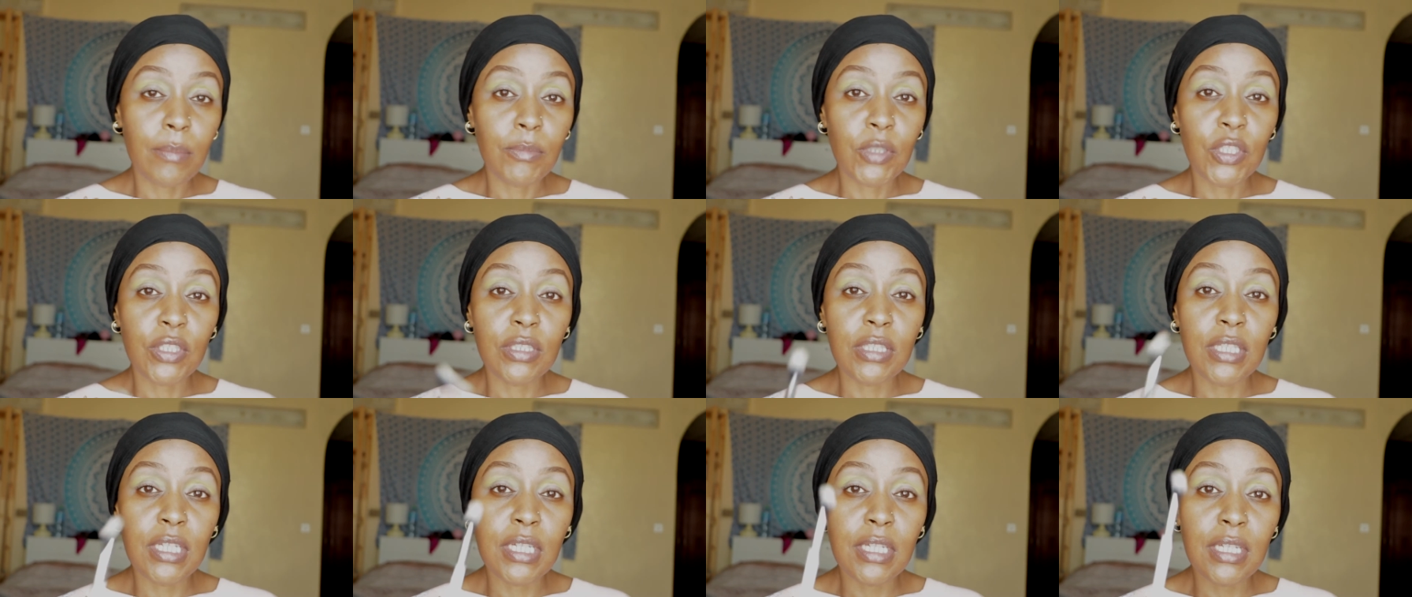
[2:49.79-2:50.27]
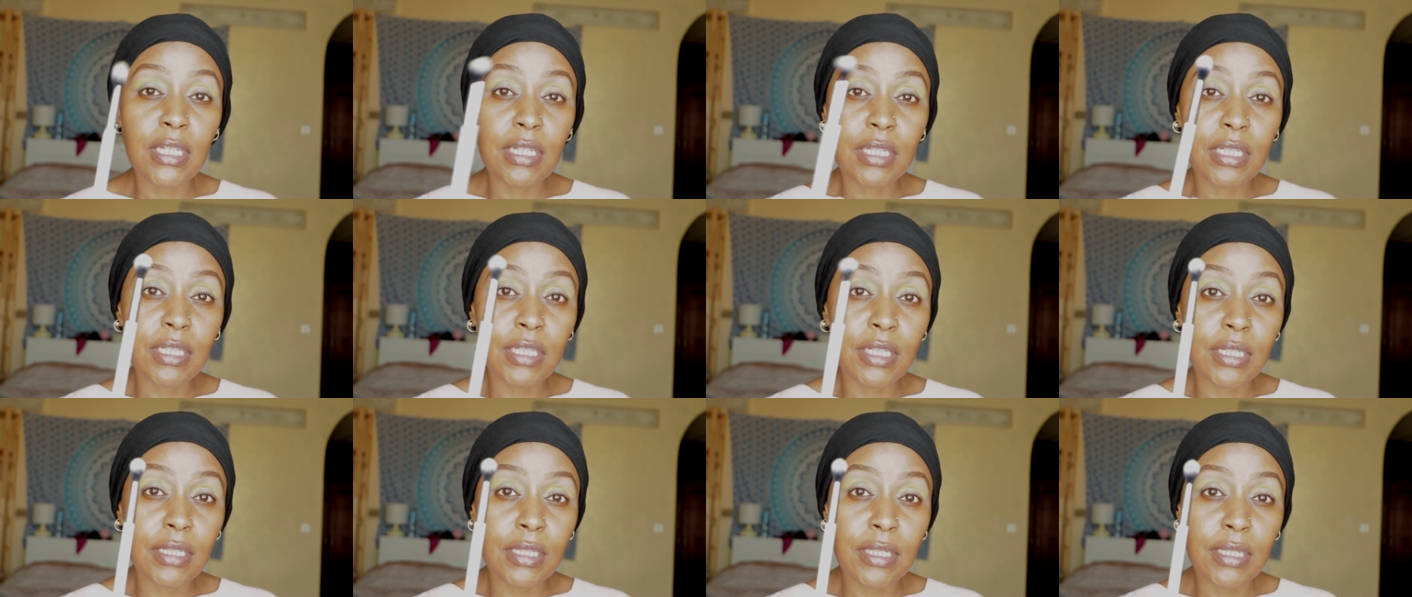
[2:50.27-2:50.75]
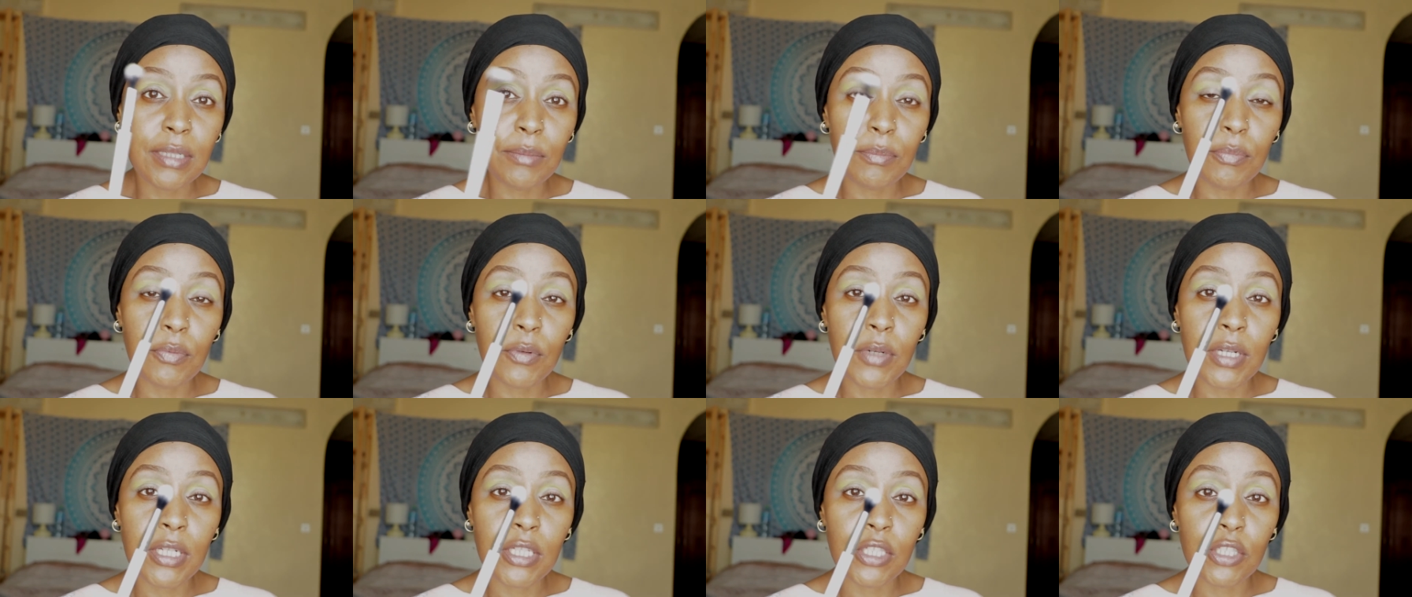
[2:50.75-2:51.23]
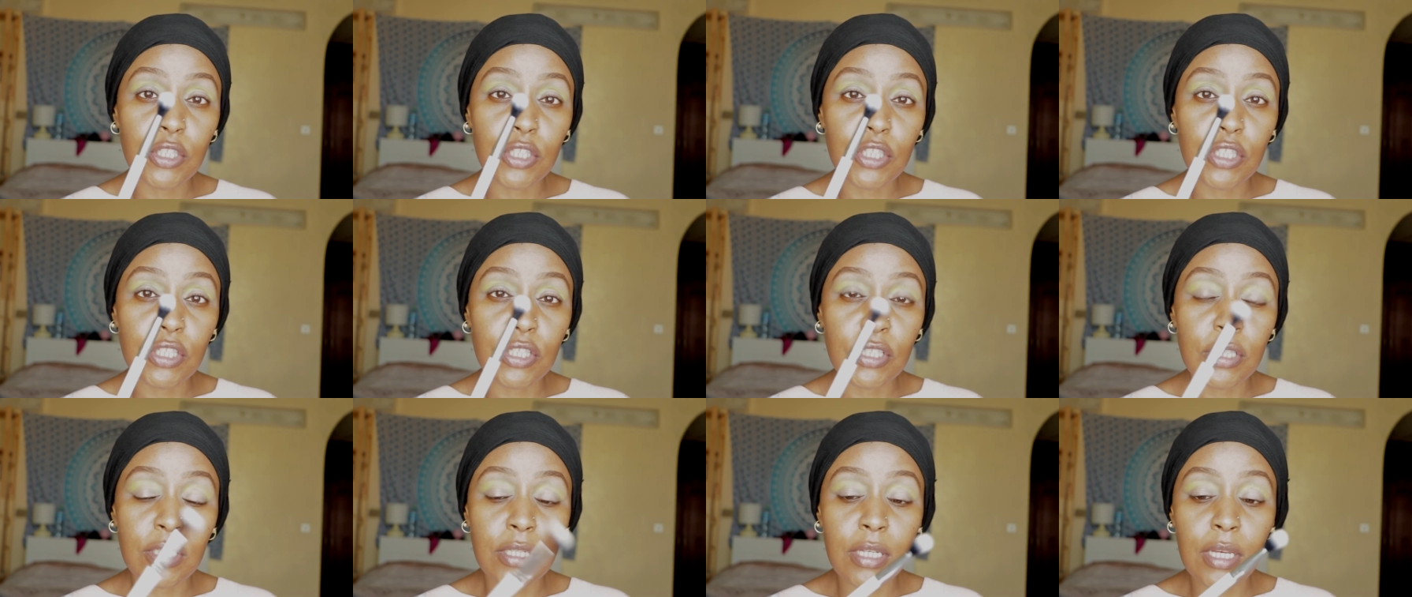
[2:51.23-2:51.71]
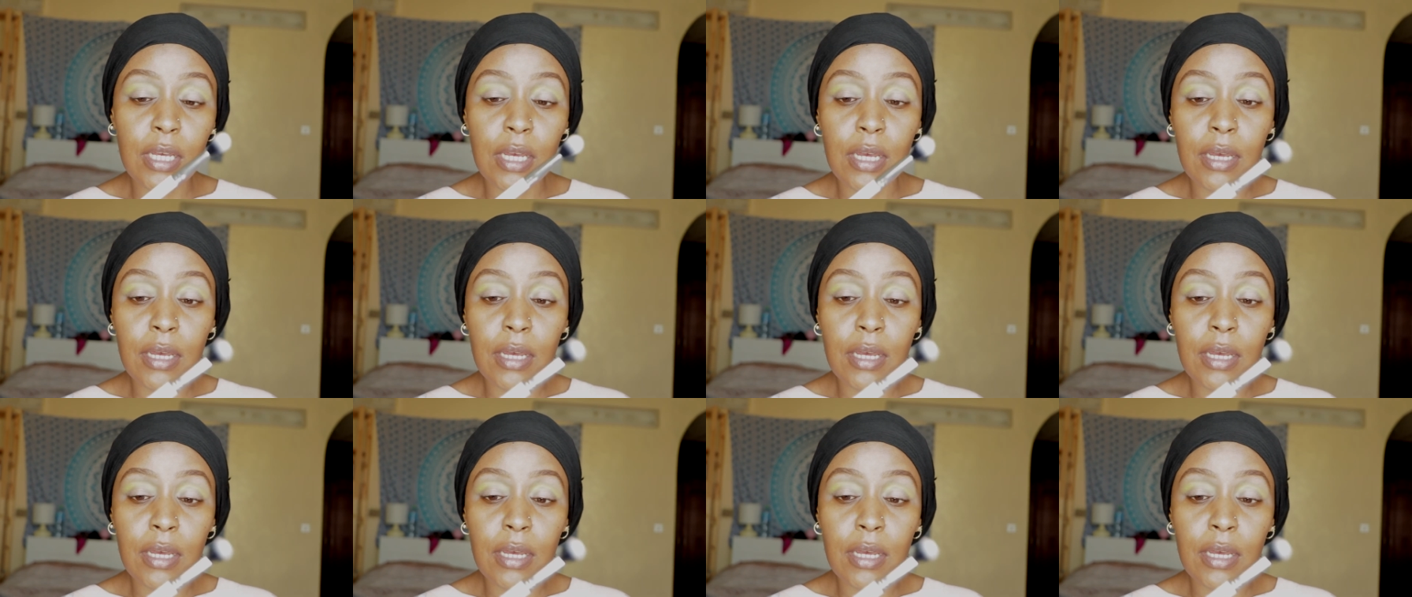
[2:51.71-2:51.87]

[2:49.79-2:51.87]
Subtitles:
Just taking a clean brush.